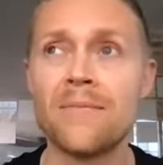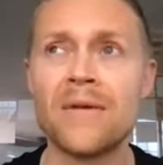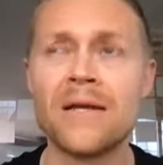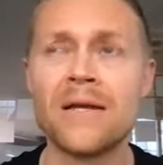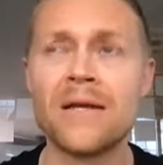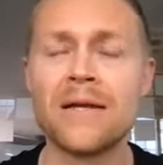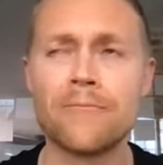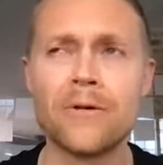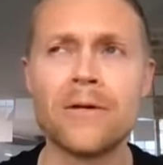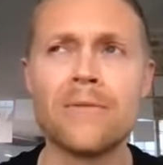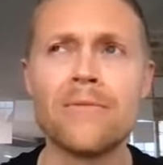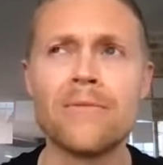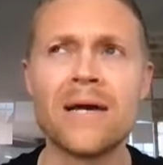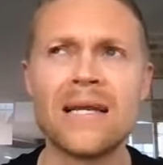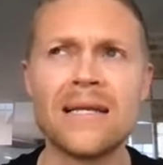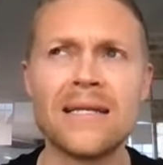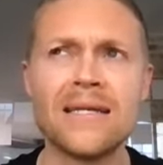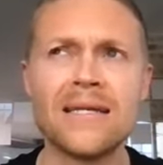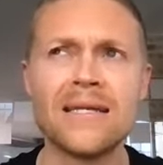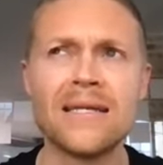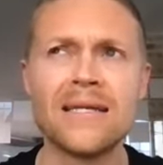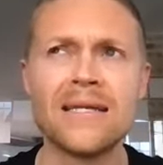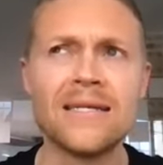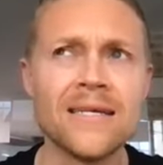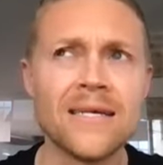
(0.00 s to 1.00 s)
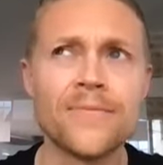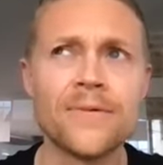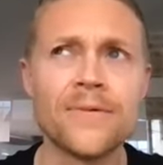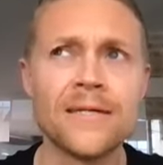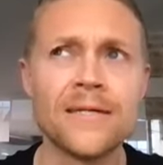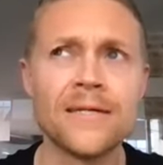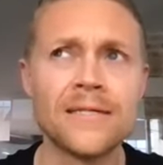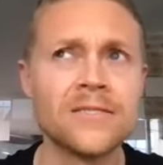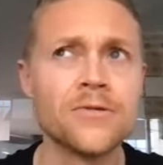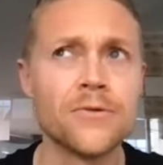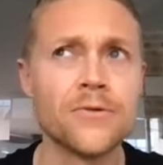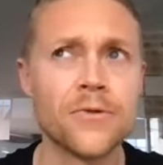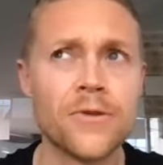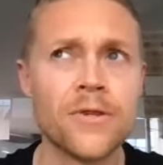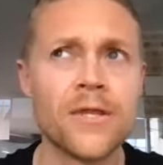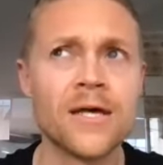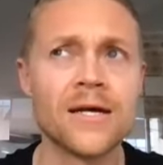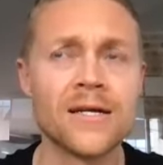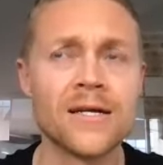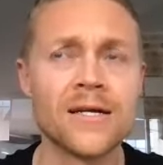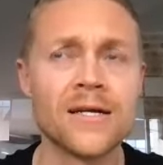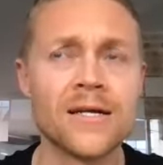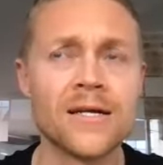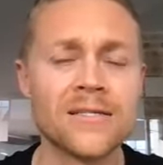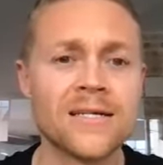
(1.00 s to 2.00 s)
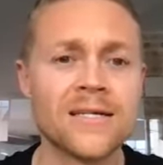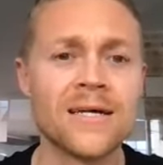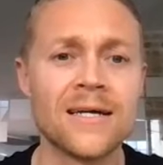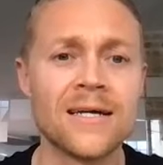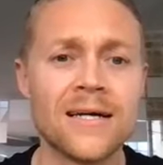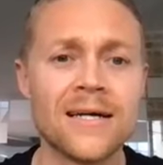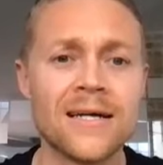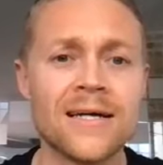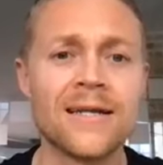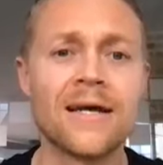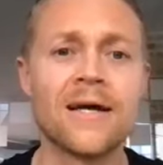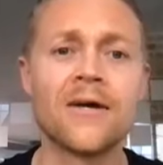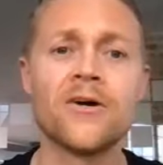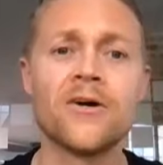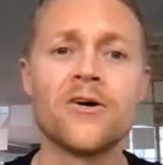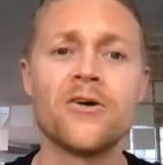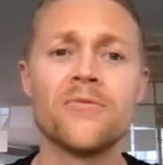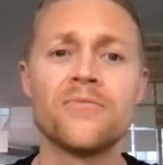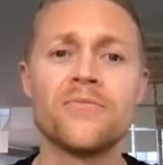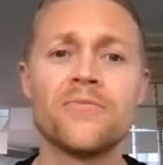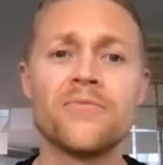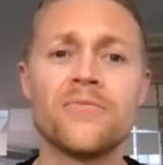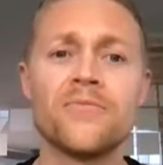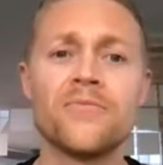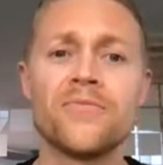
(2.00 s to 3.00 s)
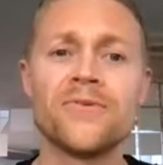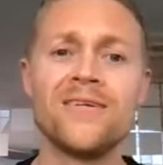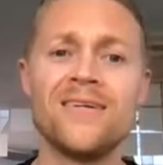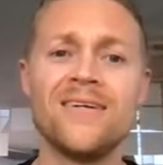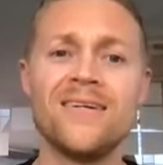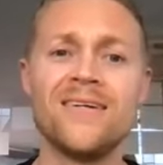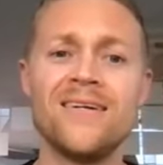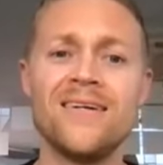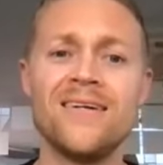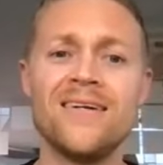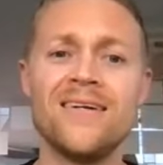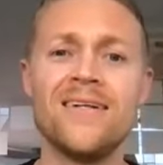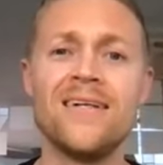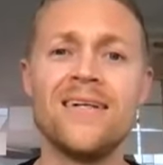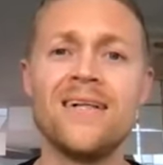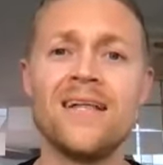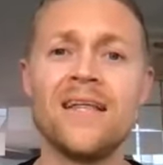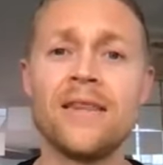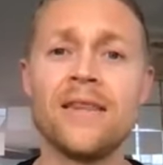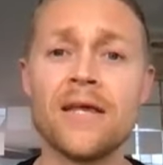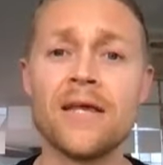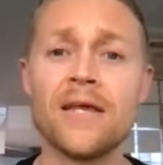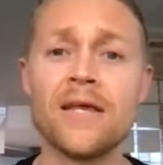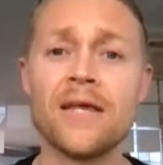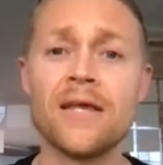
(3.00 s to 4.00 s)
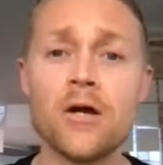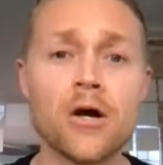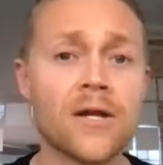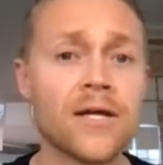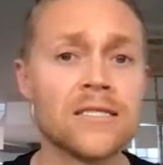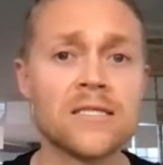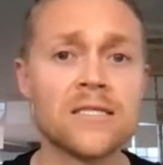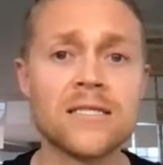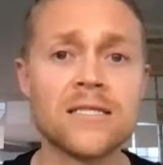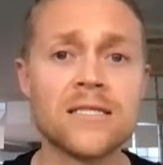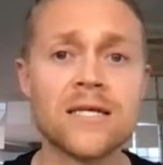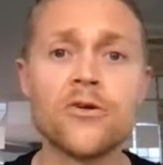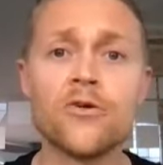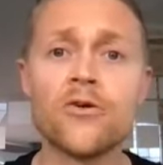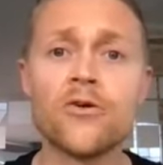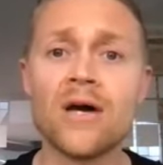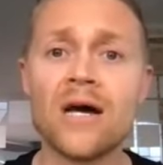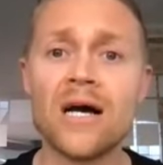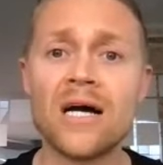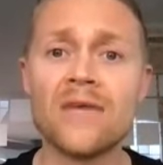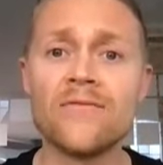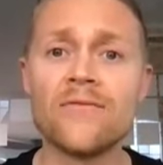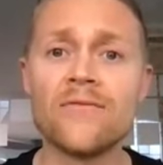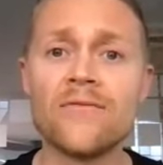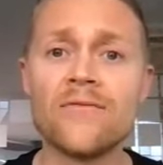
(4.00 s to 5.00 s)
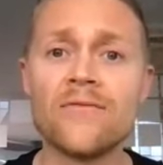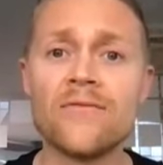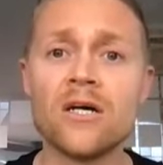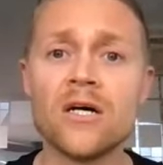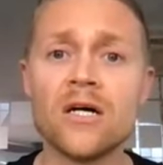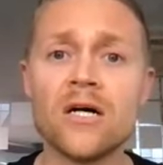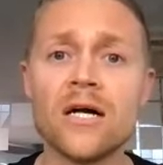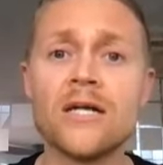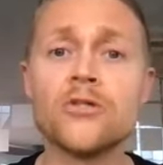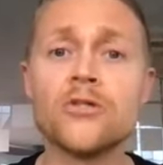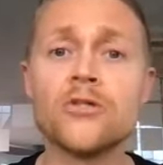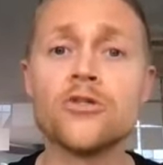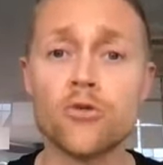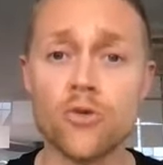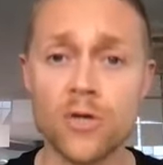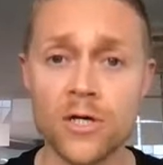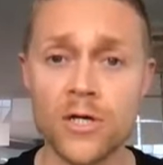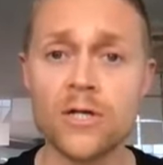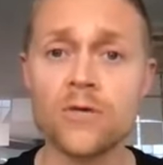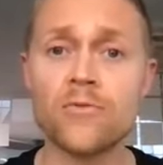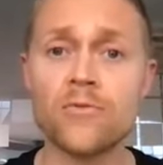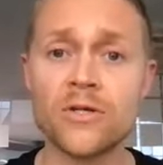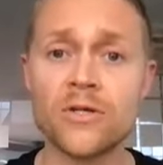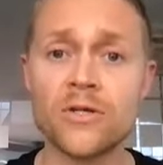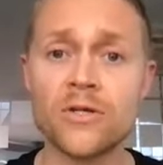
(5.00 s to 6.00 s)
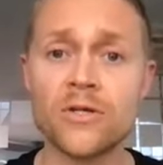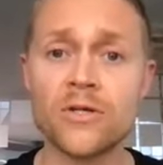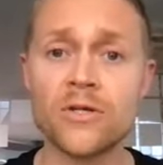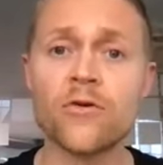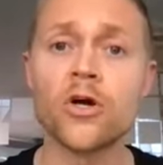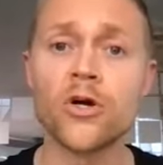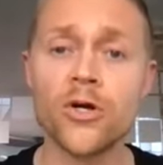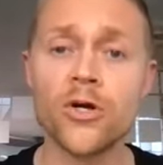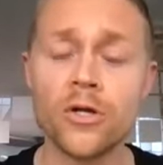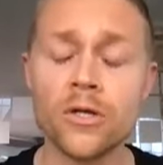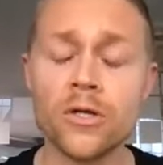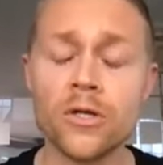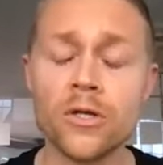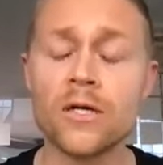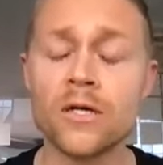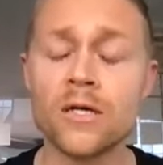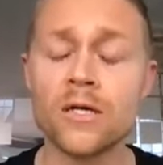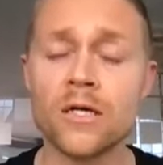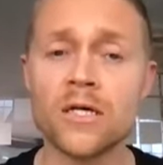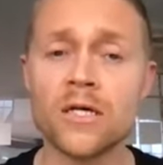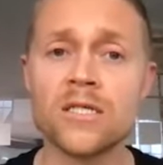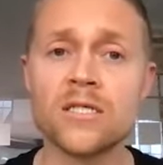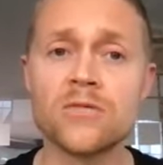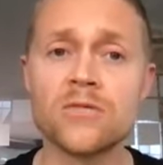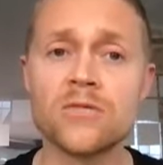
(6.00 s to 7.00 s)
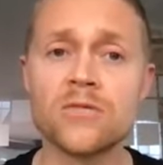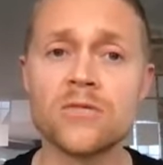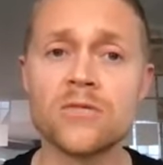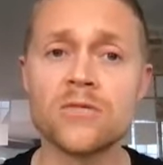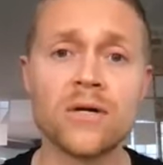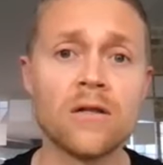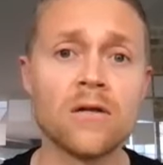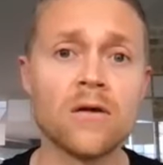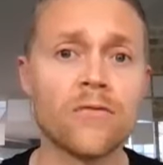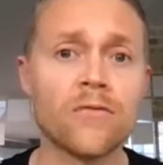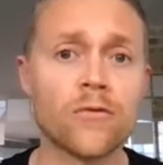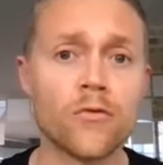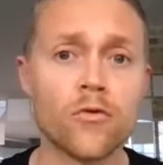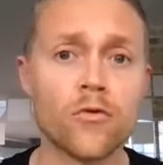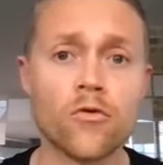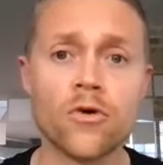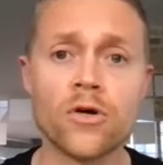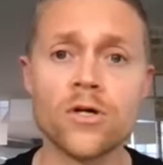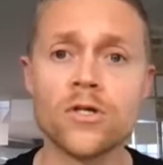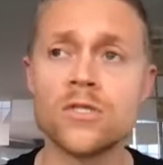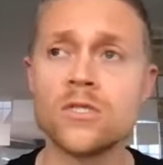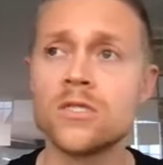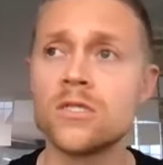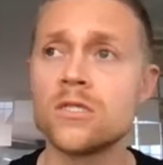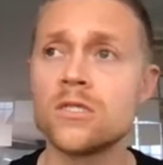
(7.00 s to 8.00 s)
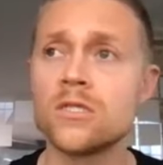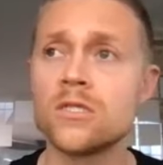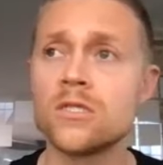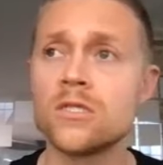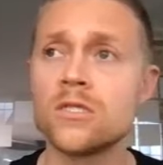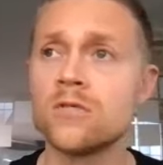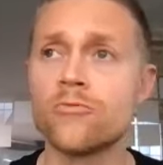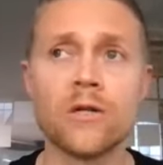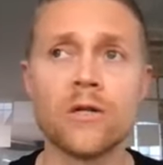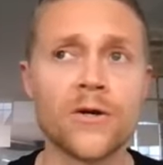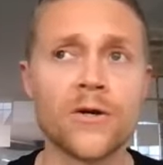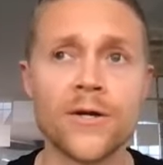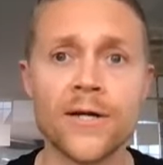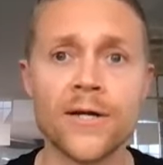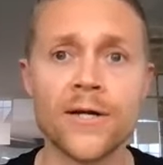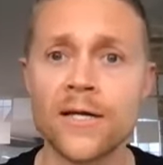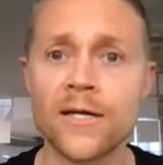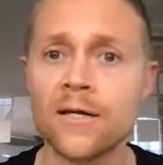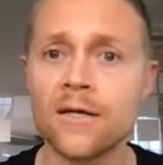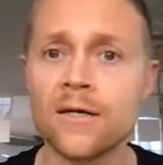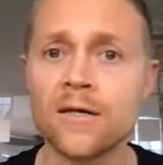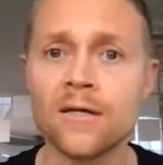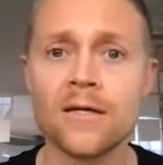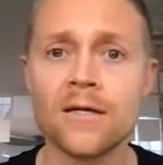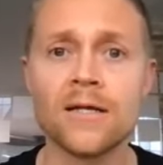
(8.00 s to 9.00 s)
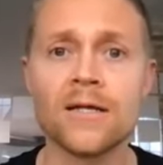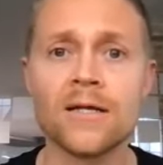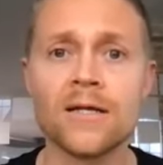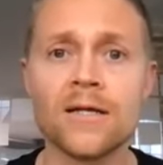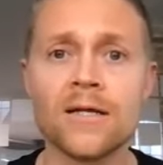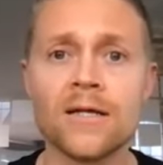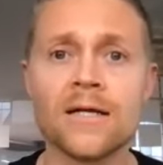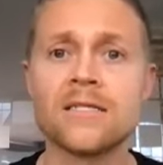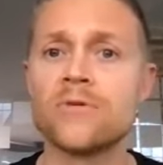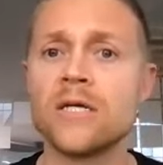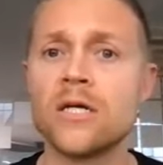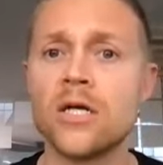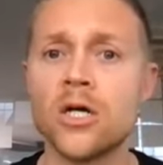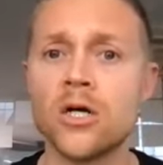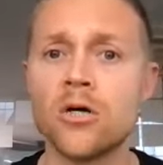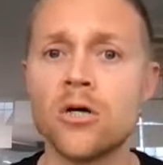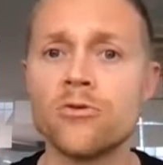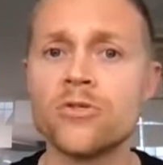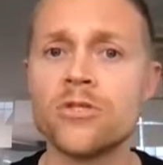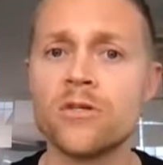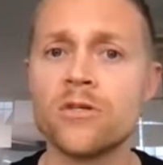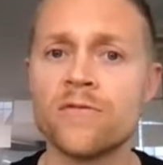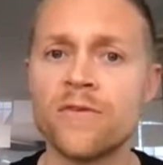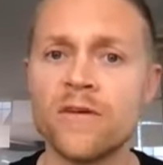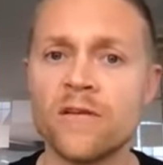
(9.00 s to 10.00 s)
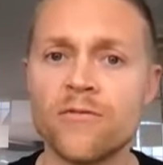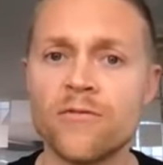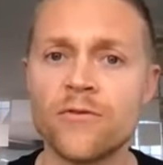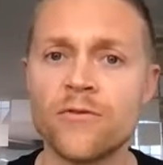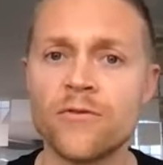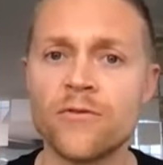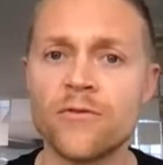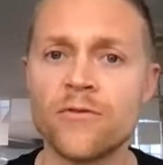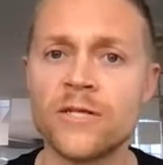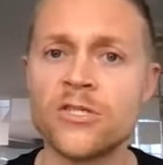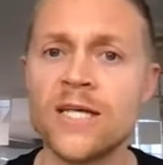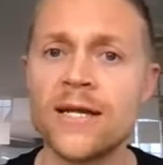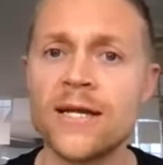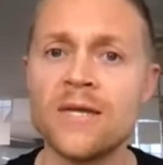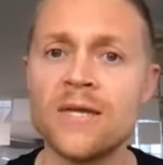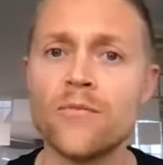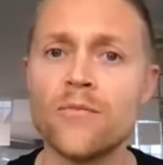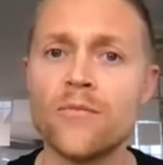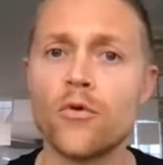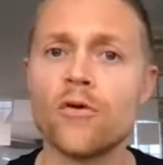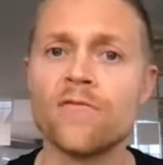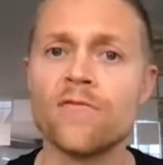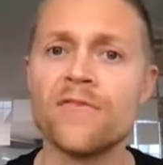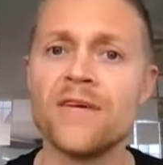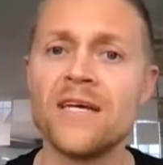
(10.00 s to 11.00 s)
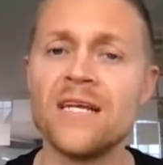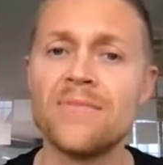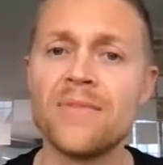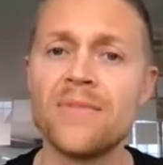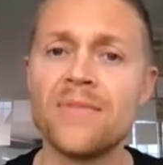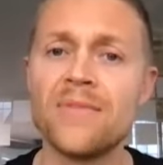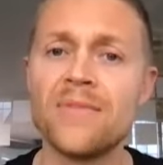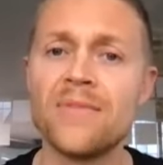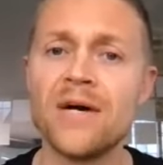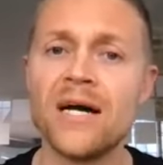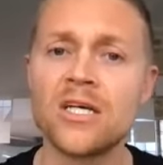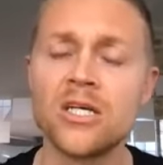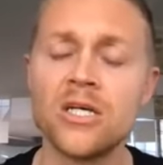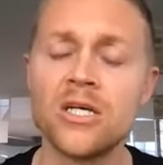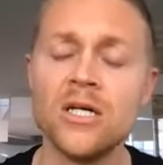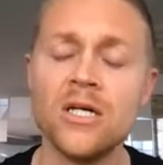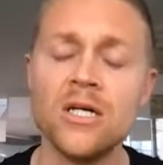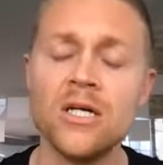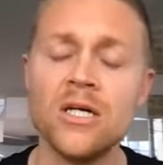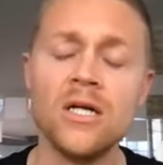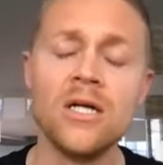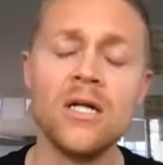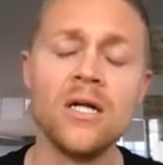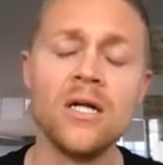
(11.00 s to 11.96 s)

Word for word: I mean, we went deep into things, and I, and I hope the audience that you have uh, enjoyed what you've heard uh, as well. Of course, we're learning as we go, so feel free to send in more feedback.